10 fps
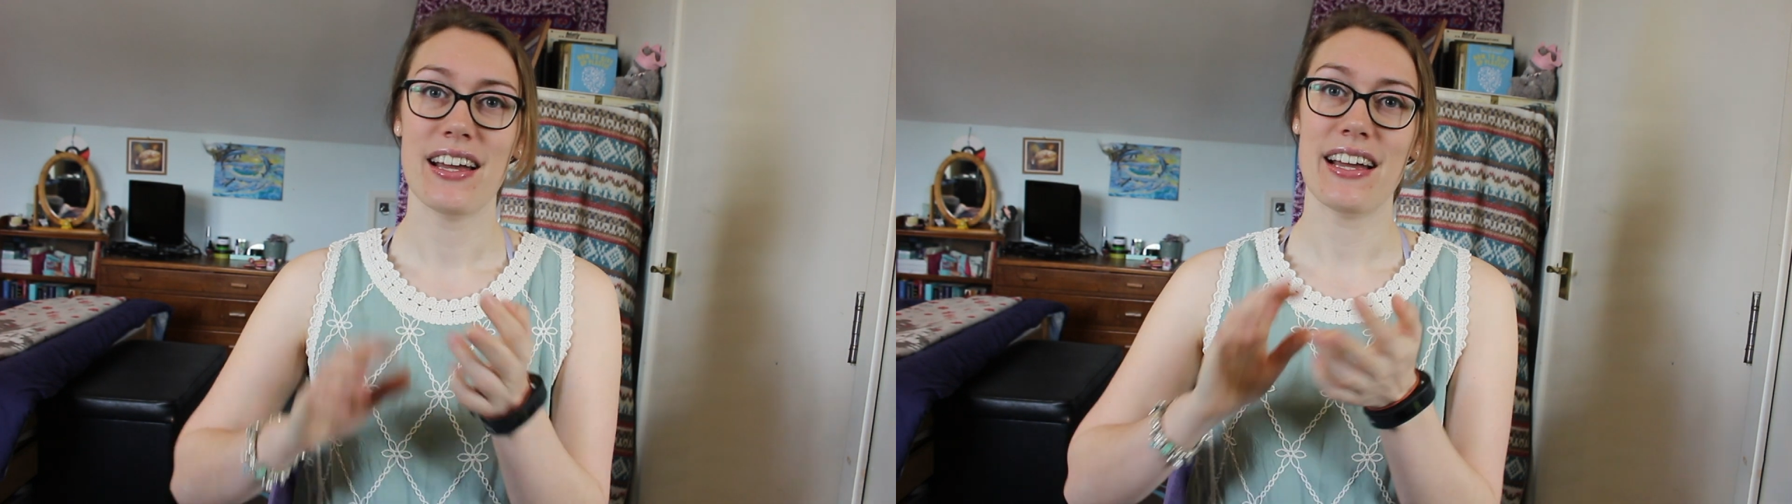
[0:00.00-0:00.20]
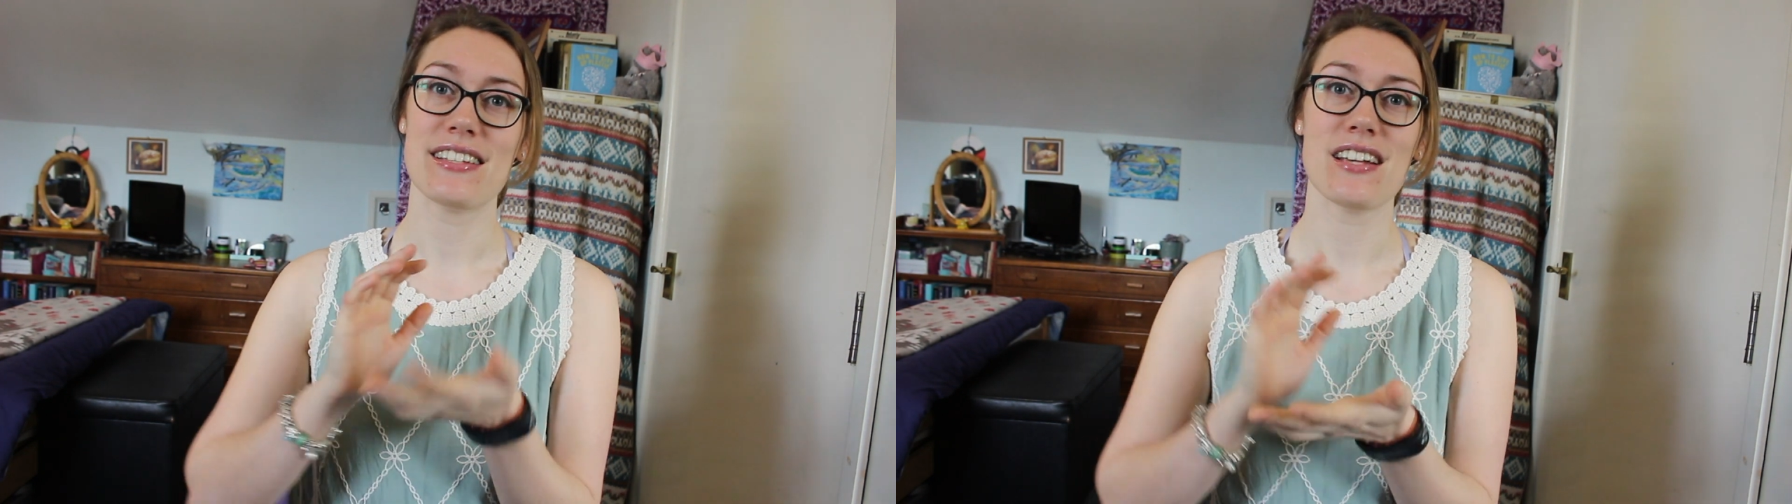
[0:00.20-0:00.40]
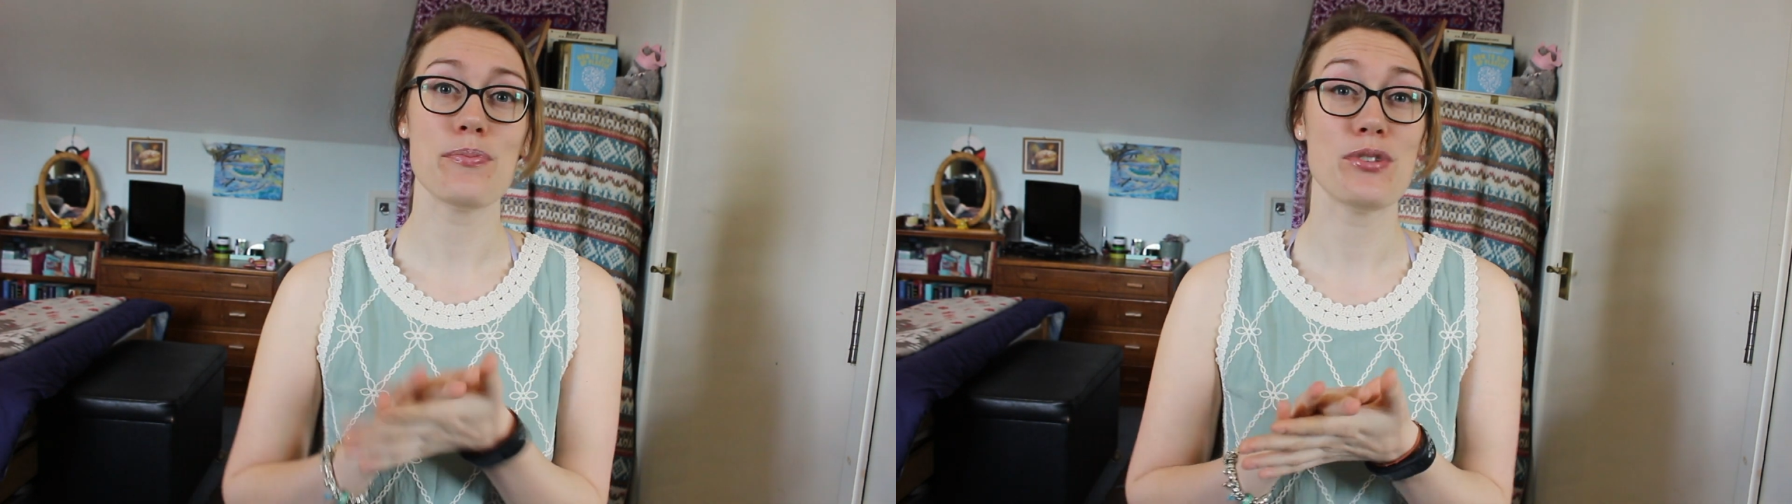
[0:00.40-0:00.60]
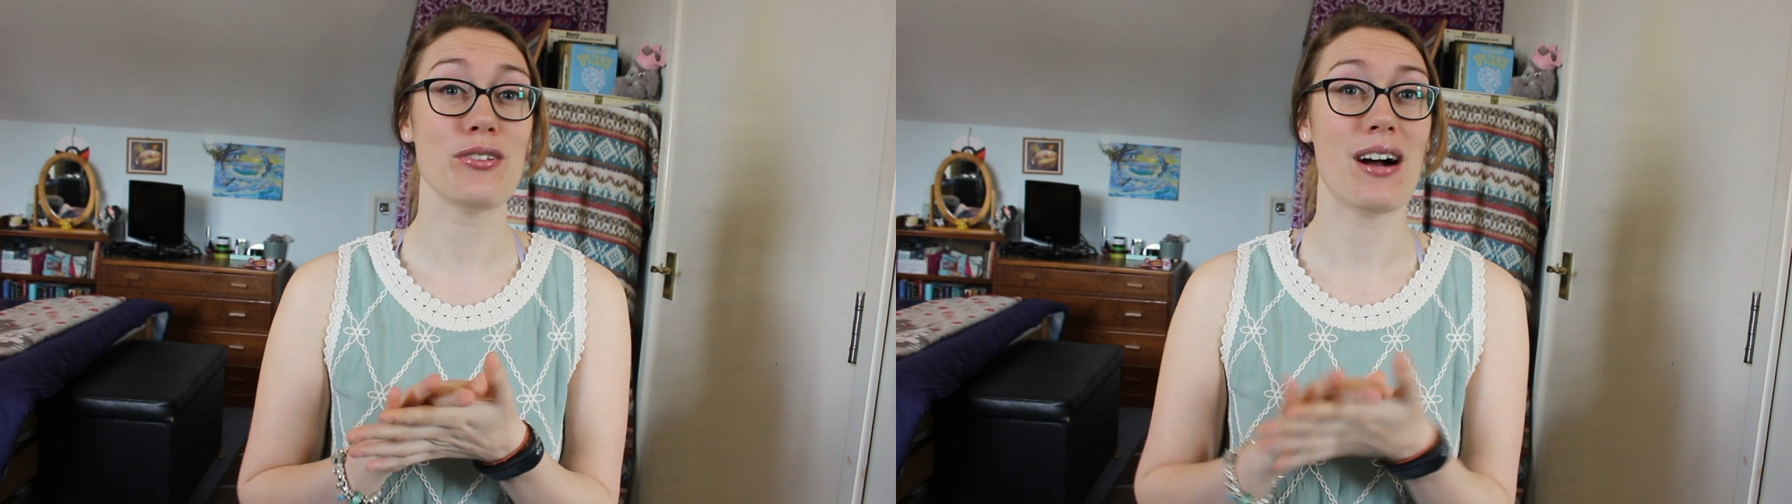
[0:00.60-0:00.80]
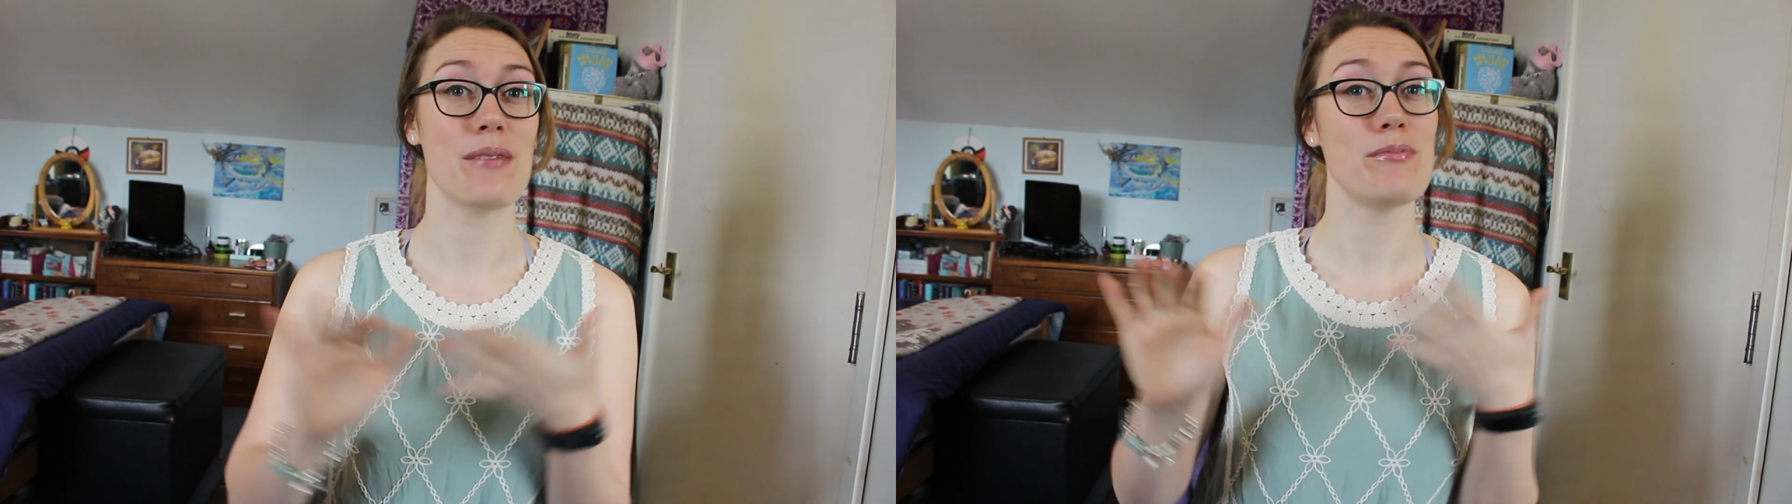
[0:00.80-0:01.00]
It's up to
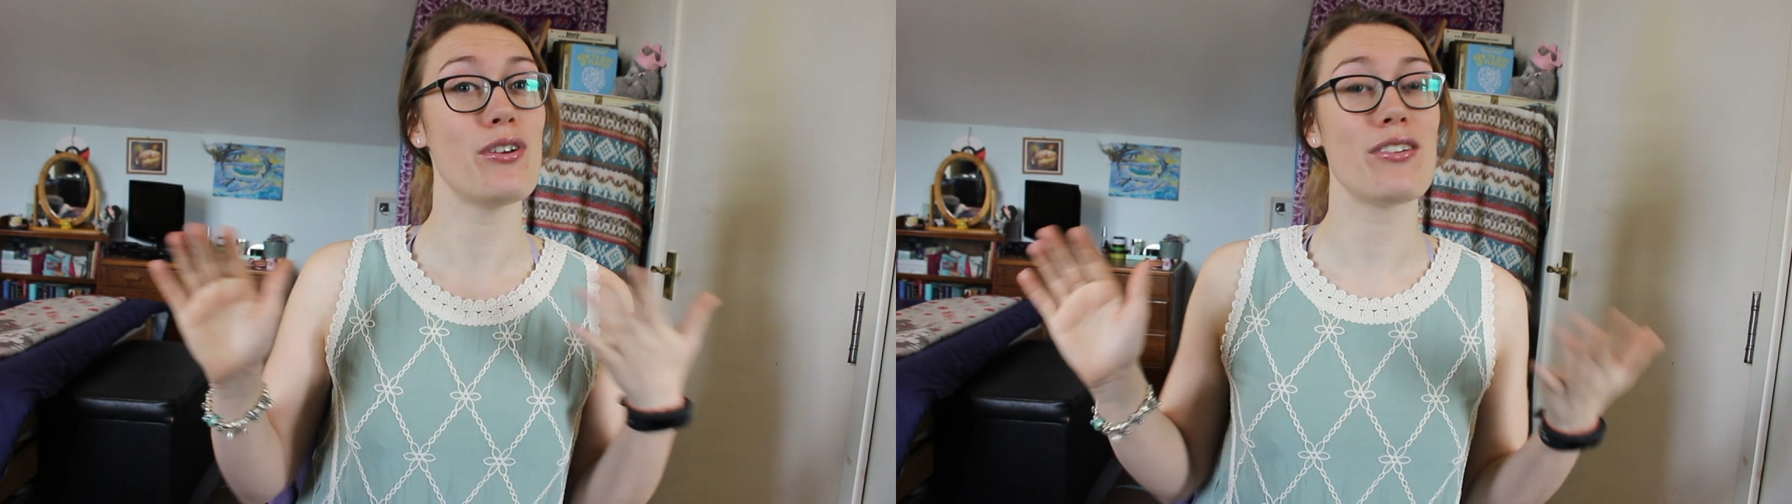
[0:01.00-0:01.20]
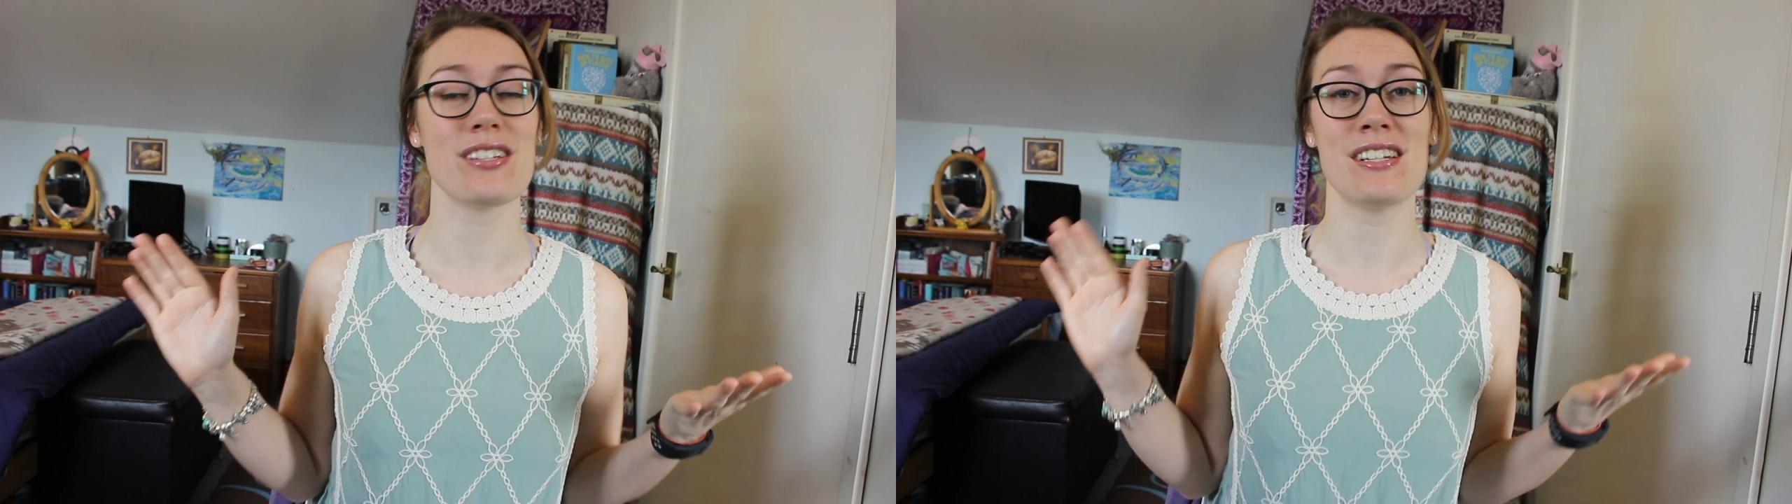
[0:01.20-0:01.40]
you, I'm not